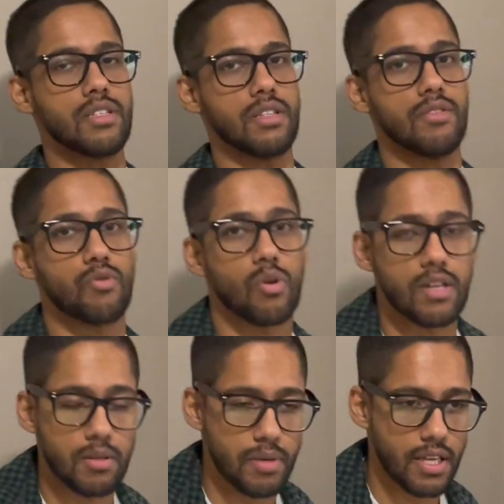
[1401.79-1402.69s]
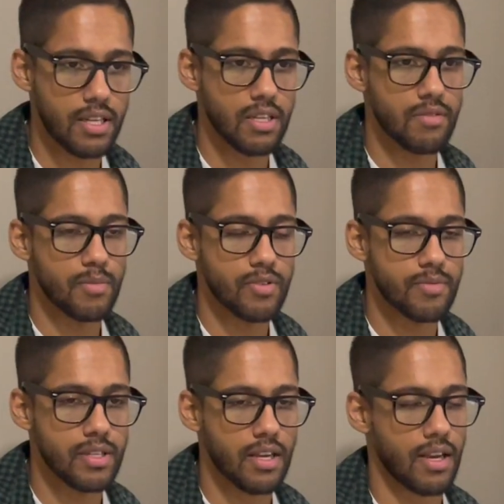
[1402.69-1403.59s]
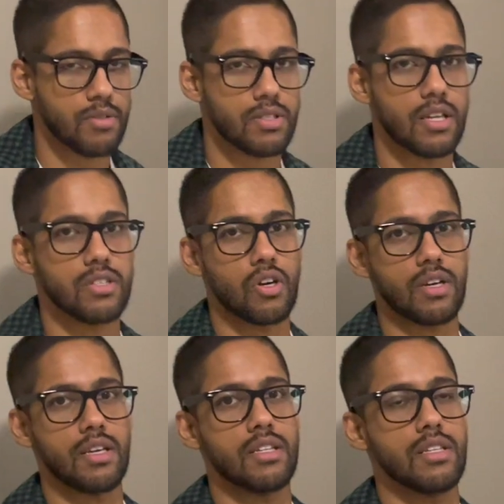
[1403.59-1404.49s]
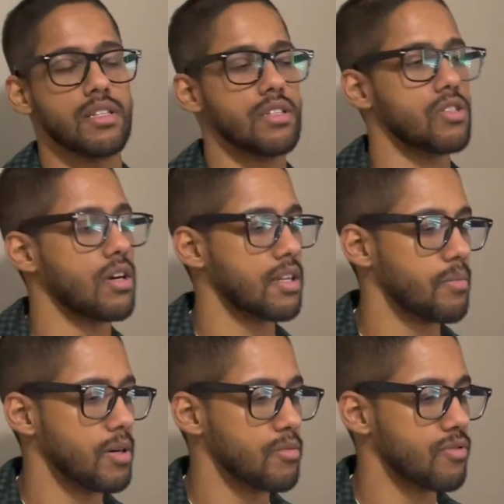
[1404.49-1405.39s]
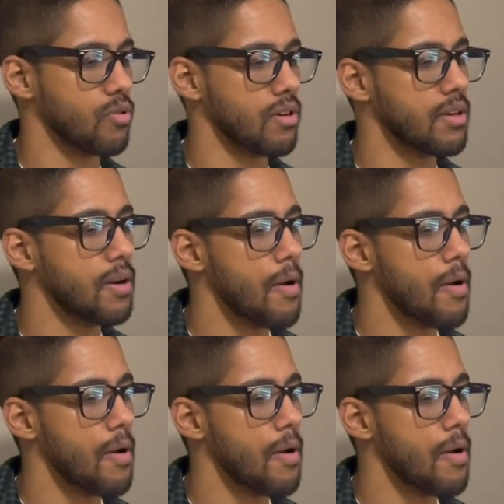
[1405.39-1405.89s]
Lean forward at the beginning of the movement, like I was kind of talking about before.